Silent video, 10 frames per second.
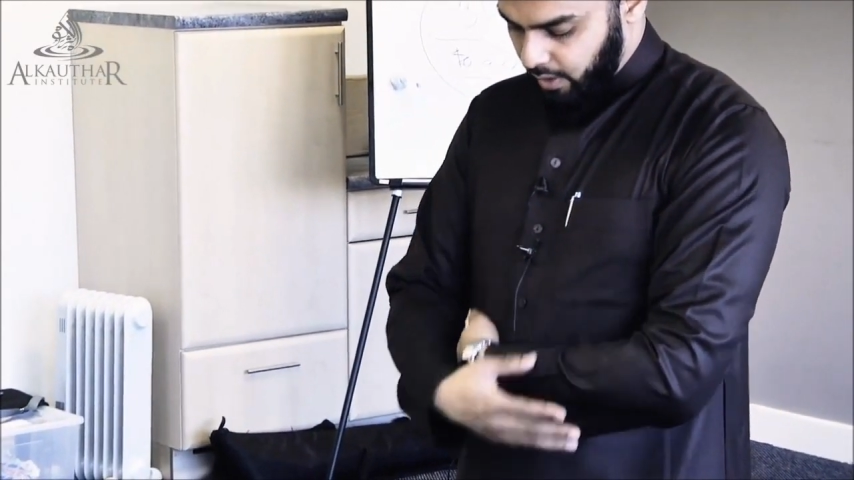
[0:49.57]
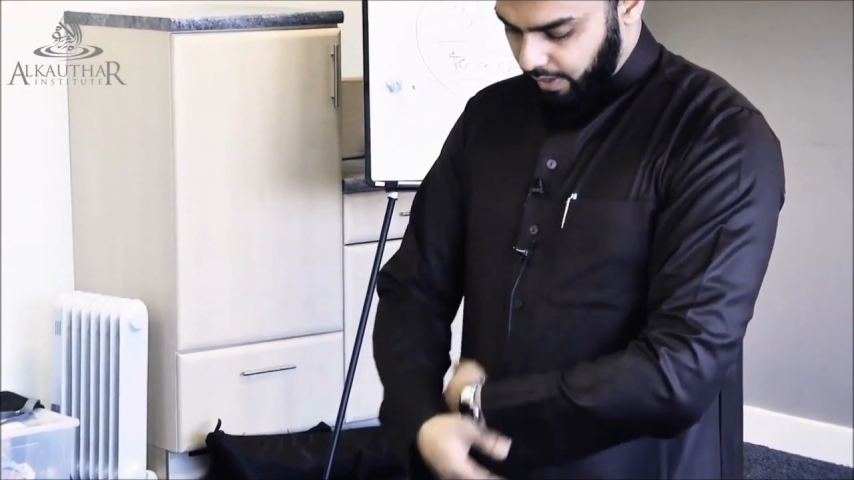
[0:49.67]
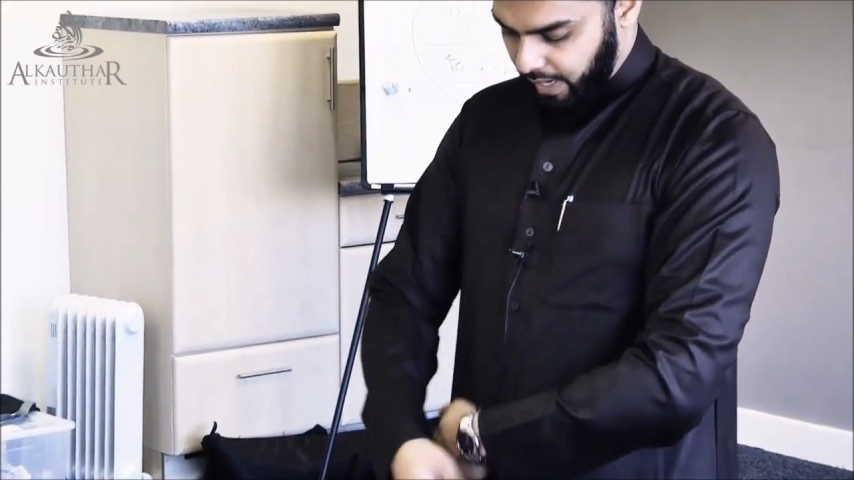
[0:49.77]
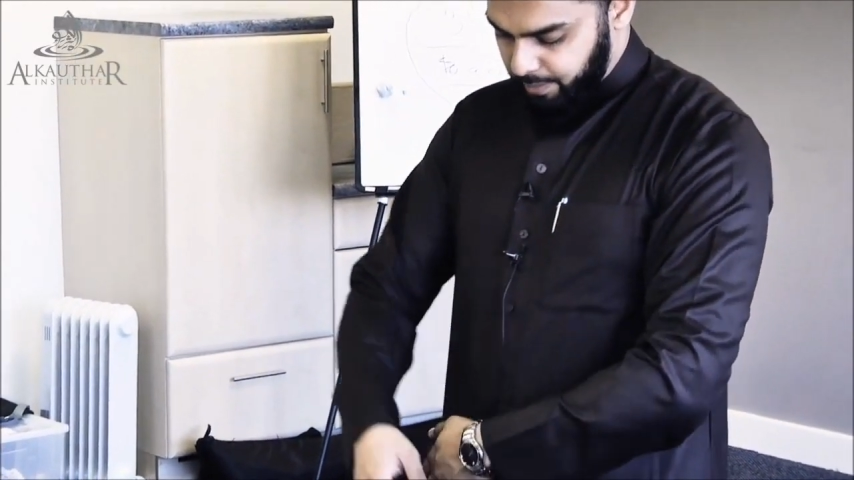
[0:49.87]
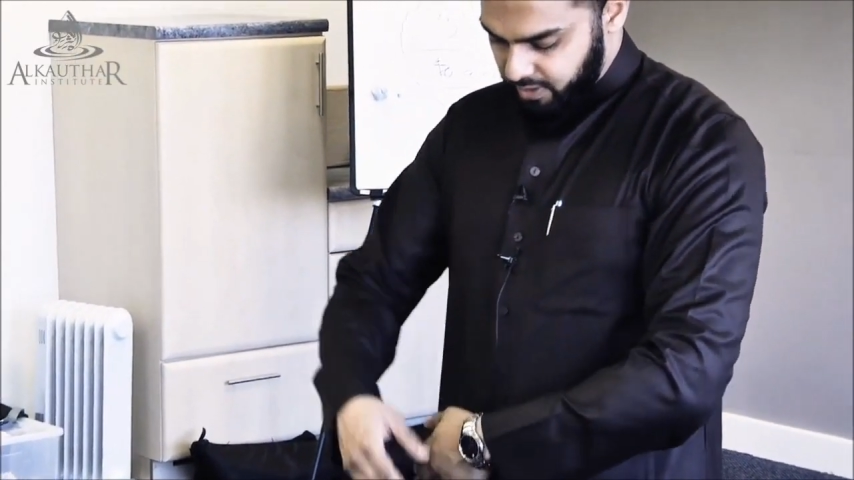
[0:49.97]

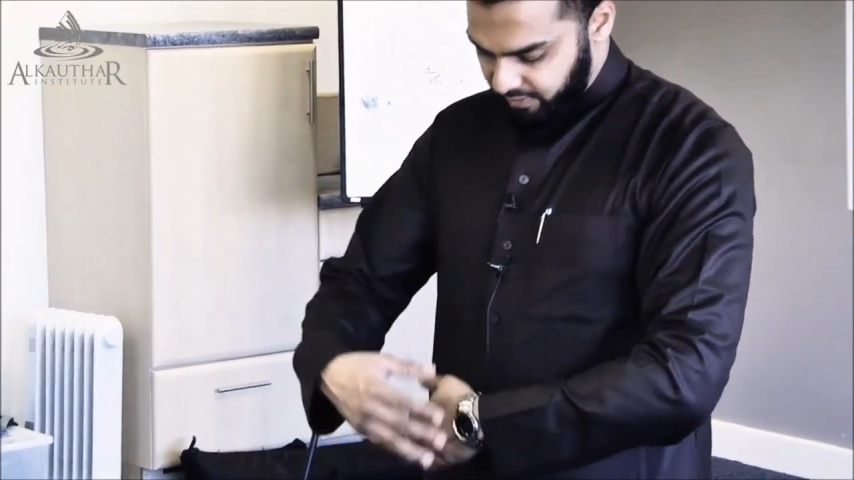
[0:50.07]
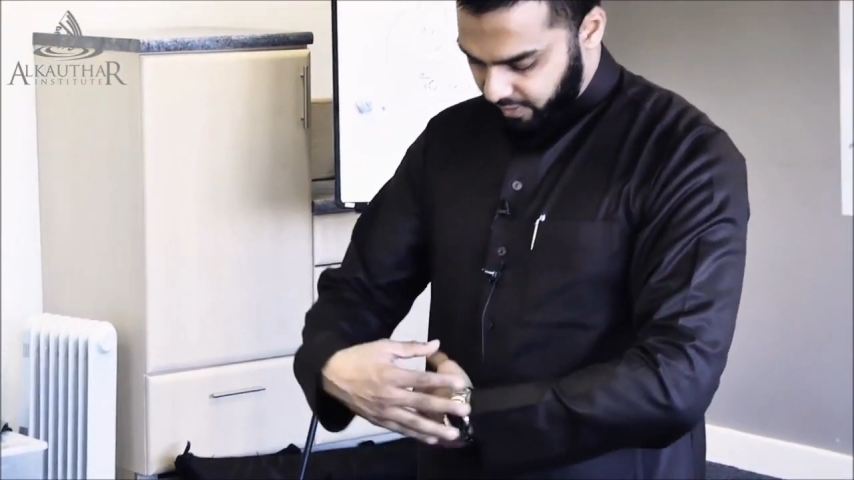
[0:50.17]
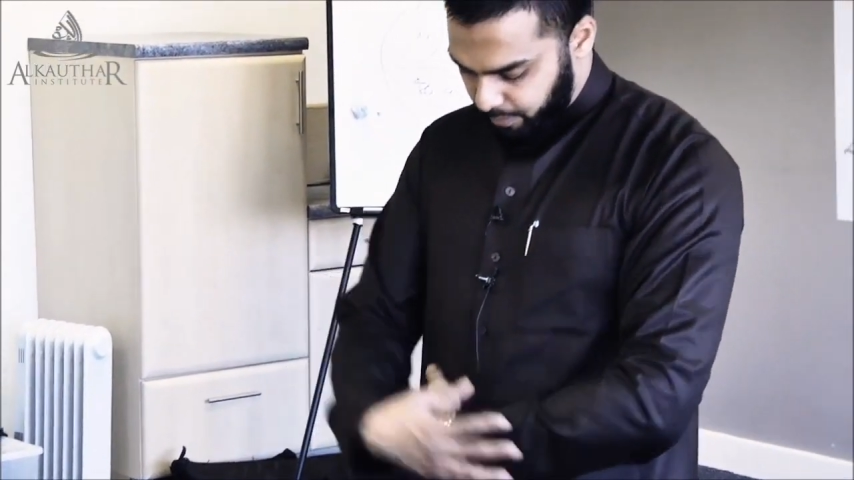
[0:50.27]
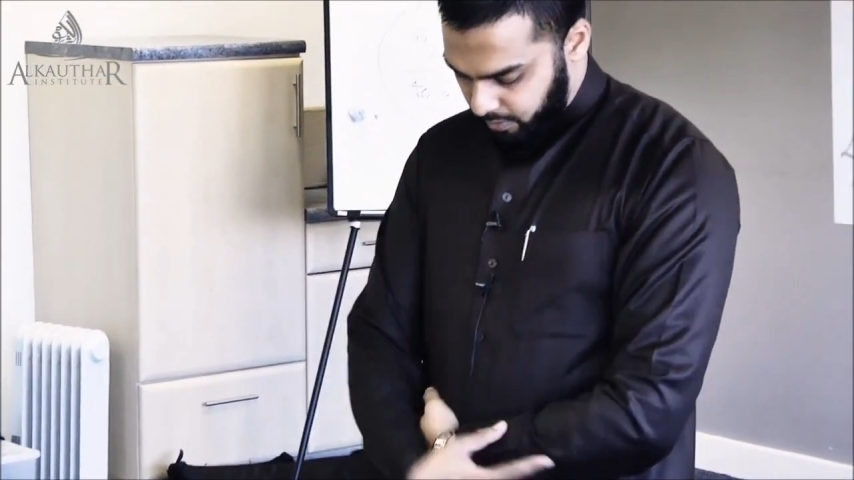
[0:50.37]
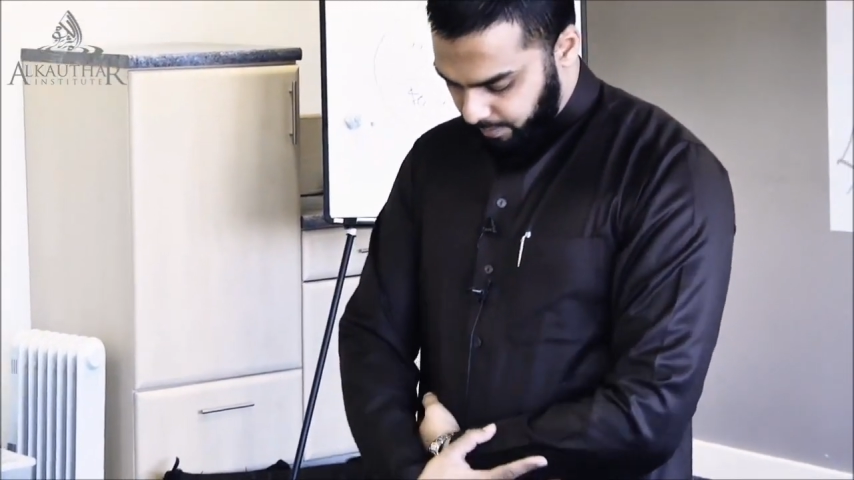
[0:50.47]
What happens if
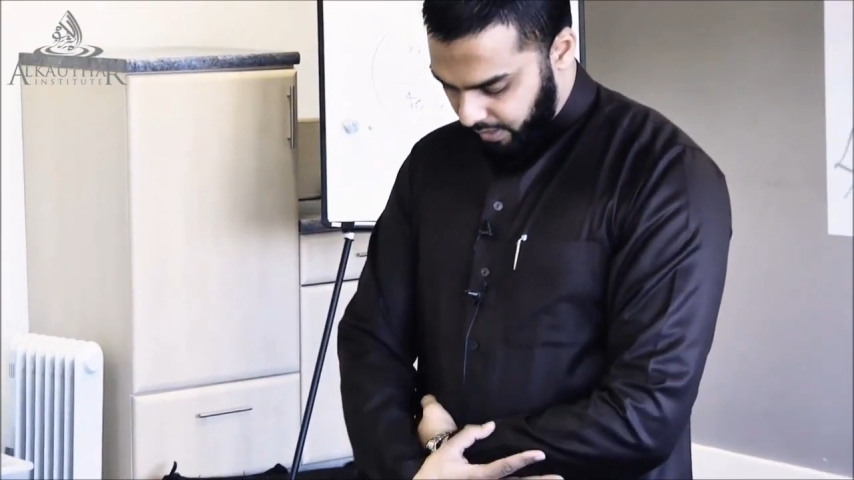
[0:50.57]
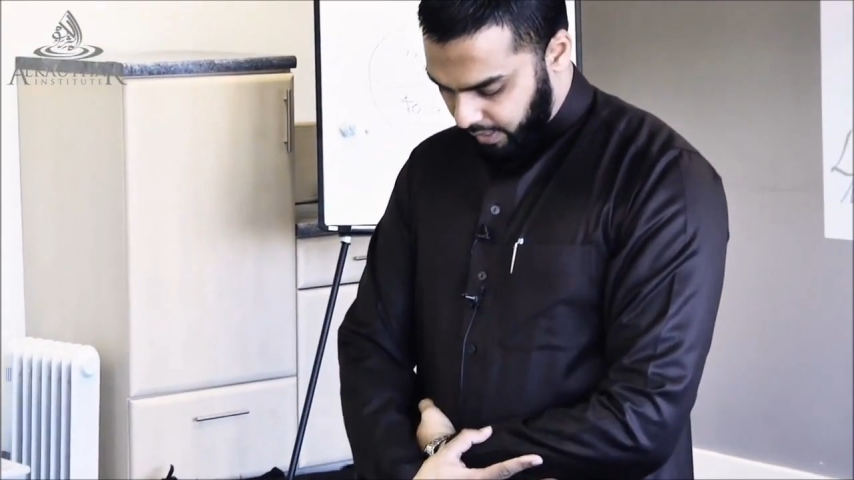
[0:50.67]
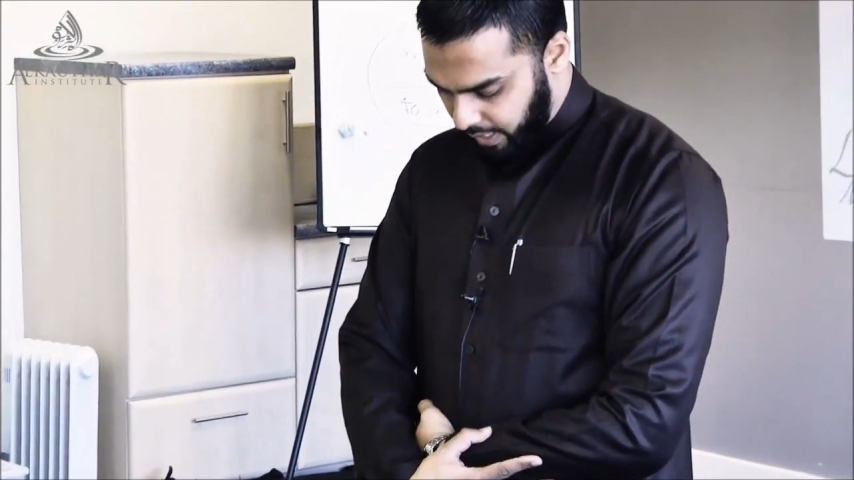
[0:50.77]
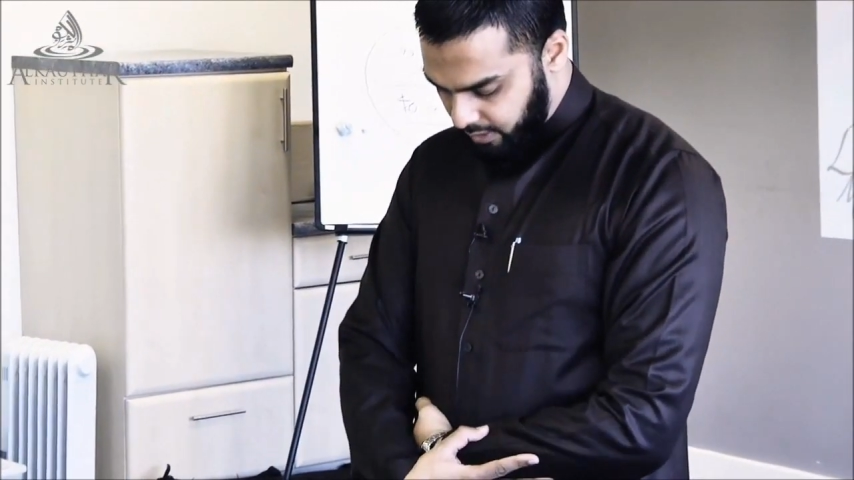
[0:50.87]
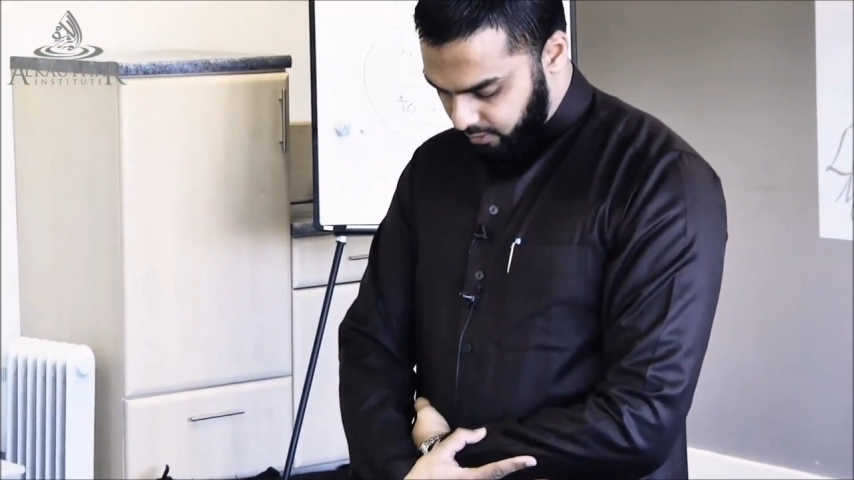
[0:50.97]
I put
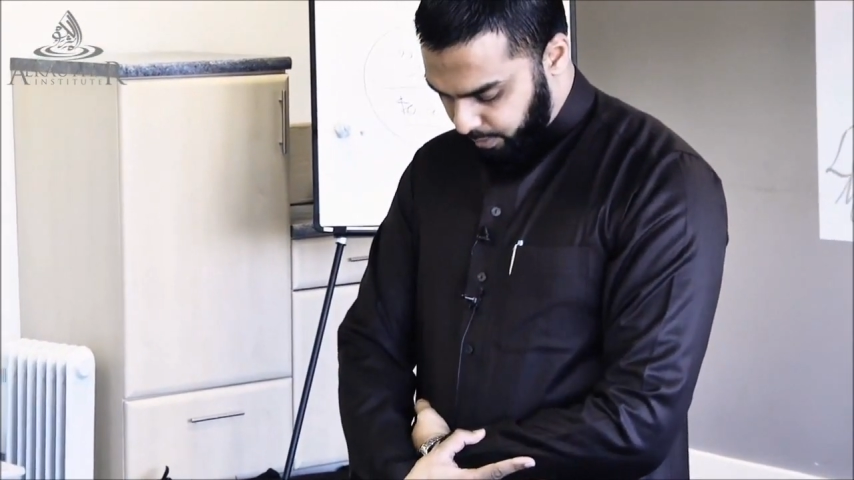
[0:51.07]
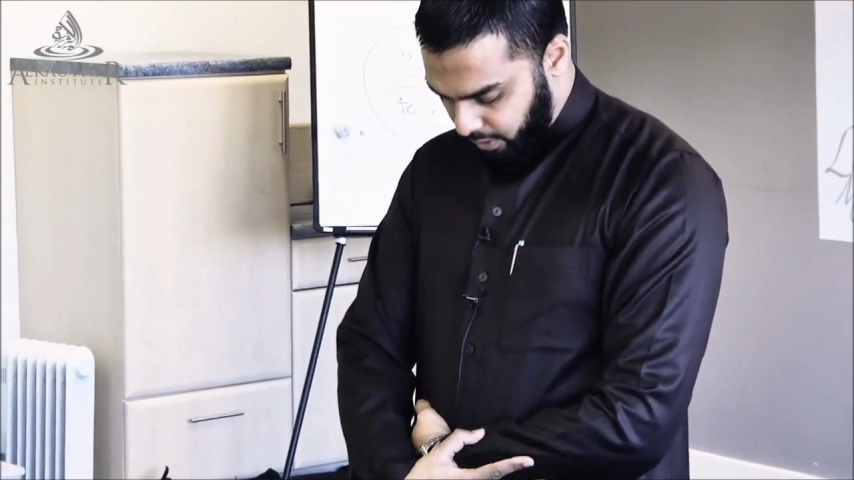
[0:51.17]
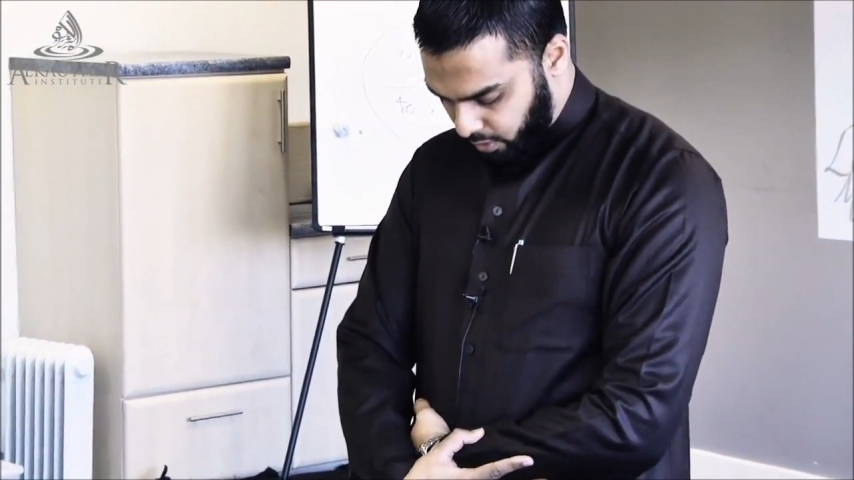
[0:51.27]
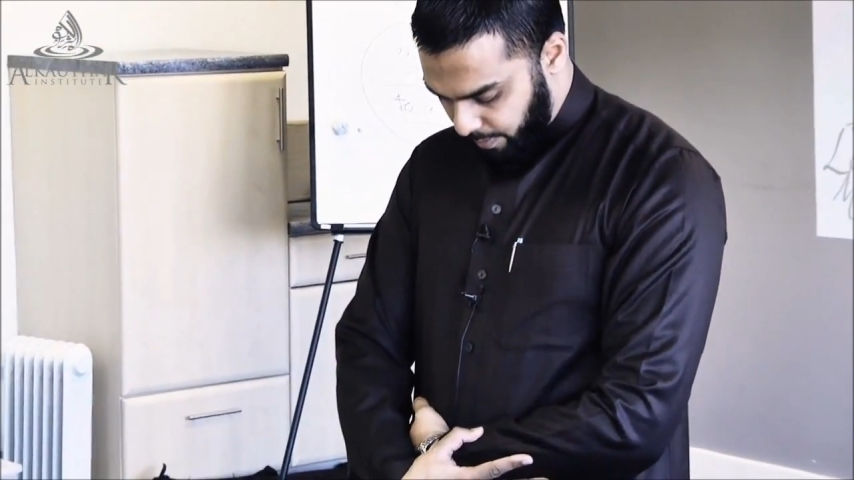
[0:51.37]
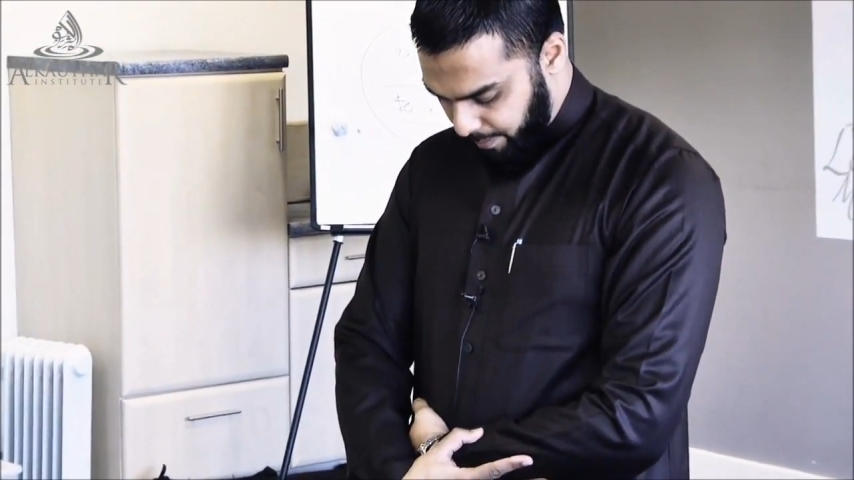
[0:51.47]
my hands
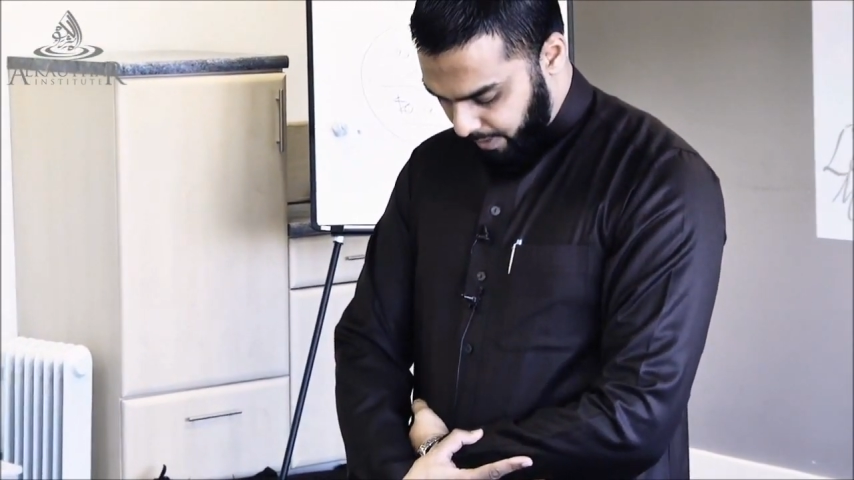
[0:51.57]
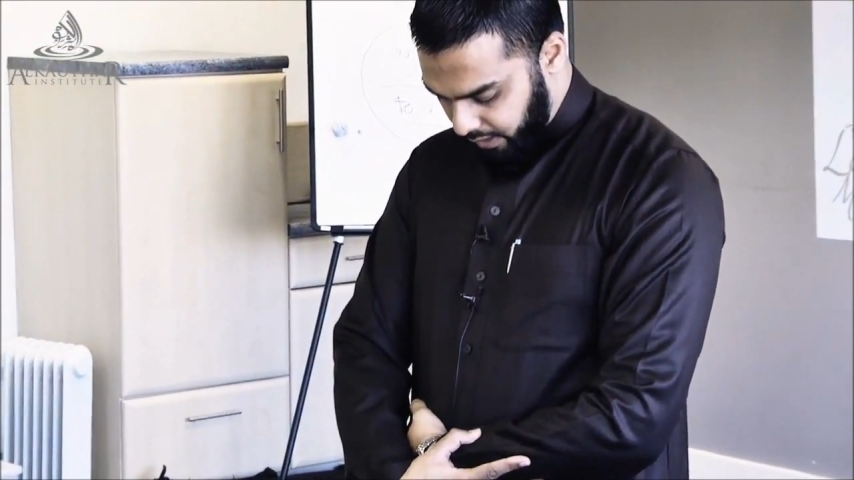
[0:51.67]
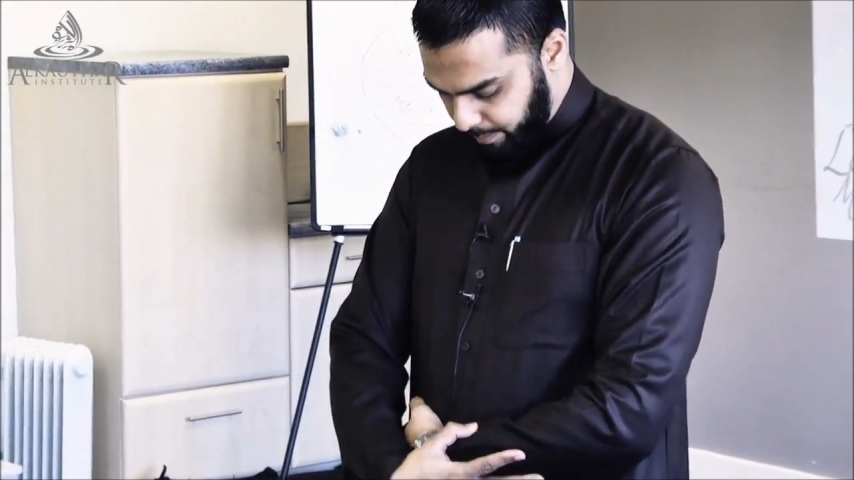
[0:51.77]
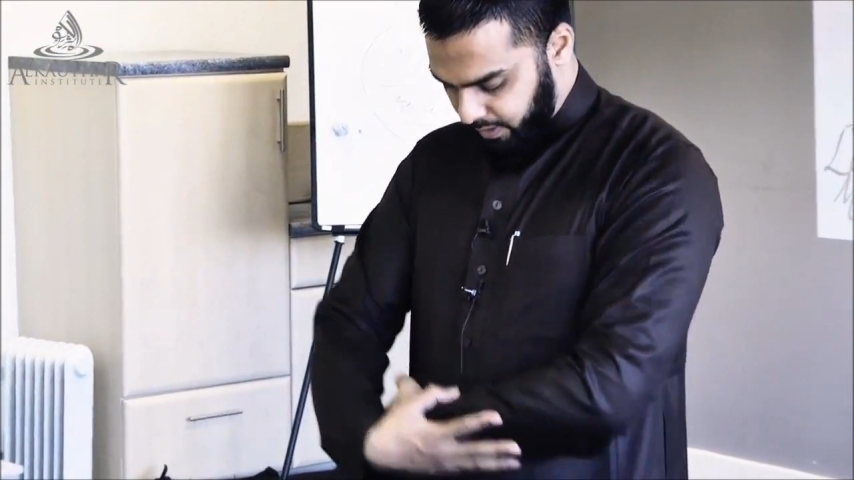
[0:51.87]
below my belly